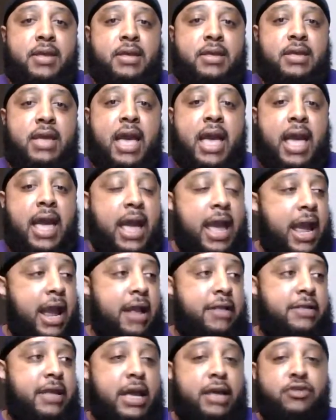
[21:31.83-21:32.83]

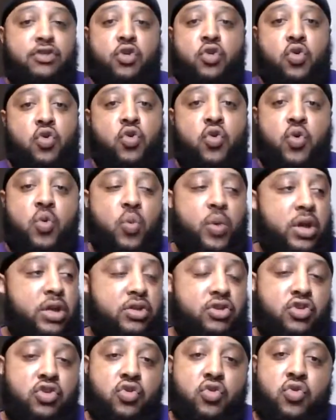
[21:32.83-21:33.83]
everything's cool
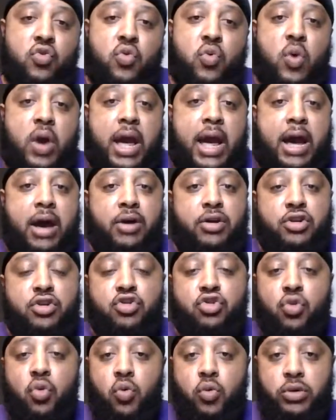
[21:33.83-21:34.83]
when you out, you
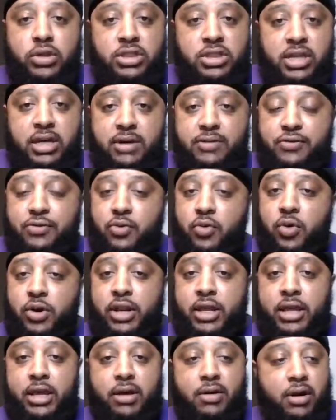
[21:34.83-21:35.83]
doing stuff for
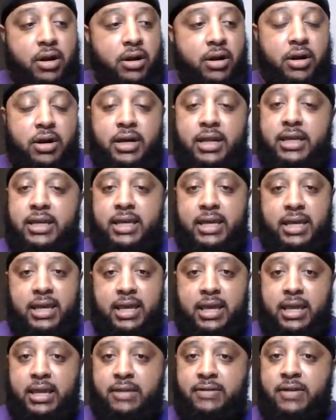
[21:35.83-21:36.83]
them, her and the
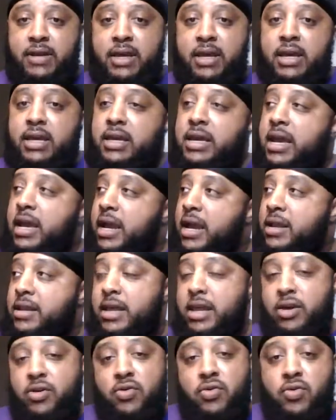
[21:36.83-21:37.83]
kids. Yeah,
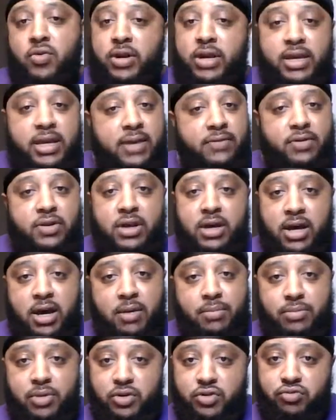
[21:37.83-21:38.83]
everything cool. They give you the
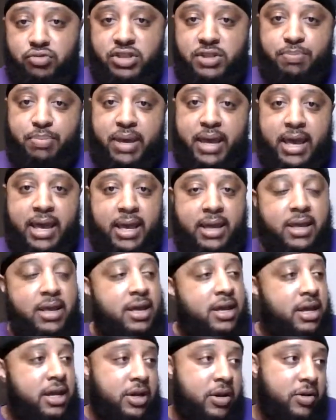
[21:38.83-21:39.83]
utmost respect.
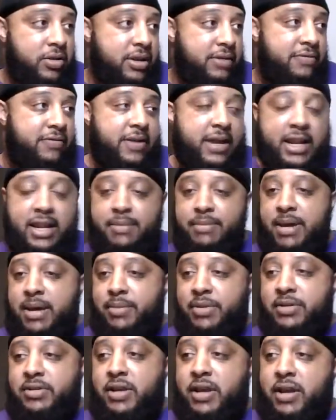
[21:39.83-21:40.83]
Their family
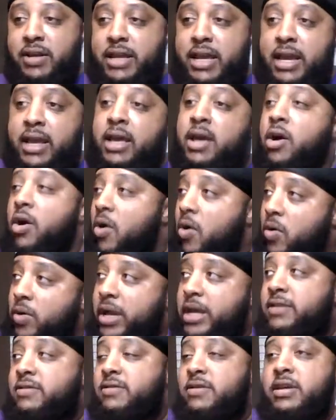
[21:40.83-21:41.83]
members, everything. Oh,
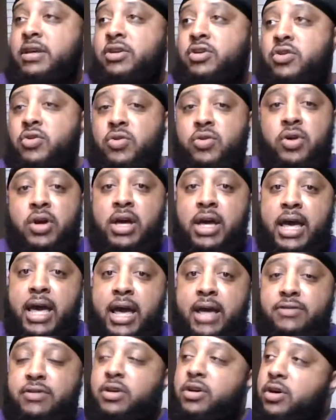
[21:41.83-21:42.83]
they see you
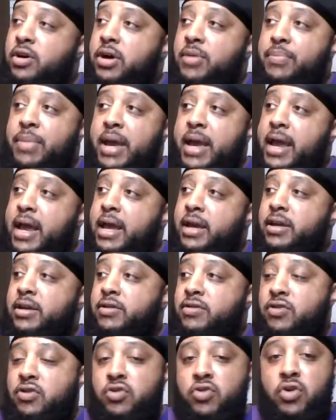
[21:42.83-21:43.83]
as a good man
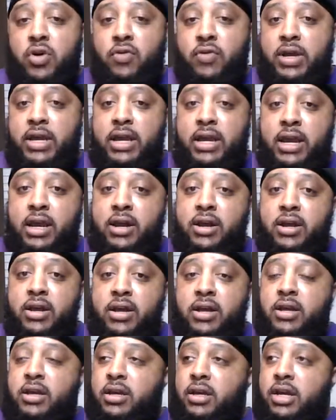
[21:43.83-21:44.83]
because you over here,
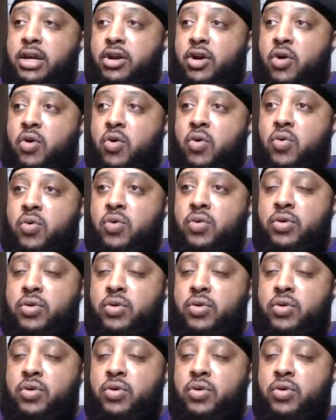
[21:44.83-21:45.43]
you